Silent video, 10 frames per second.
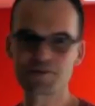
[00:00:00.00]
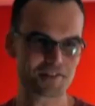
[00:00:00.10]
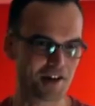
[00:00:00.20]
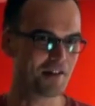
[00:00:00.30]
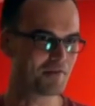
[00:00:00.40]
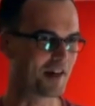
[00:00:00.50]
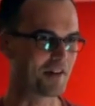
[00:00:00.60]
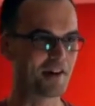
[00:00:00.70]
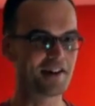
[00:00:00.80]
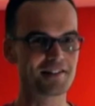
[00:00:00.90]
who's got time for
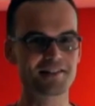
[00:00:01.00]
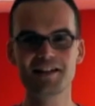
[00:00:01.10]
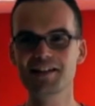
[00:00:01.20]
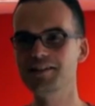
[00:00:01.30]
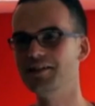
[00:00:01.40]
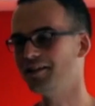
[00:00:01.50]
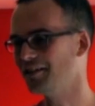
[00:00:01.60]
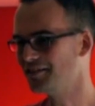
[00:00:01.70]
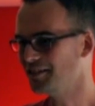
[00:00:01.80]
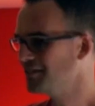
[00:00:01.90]
that, right? It's, you
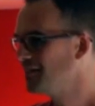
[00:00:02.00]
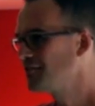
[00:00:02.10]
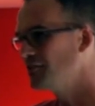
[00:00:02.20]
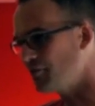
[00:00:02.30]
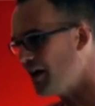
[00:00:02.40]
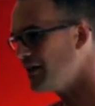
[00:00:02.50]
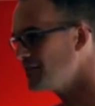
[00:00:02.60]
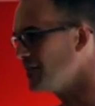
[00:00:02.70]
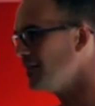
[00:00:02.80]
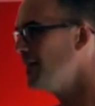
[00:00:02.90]
know, it's, it's a lot of
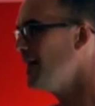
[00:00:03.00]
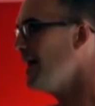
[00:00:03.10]
hassle.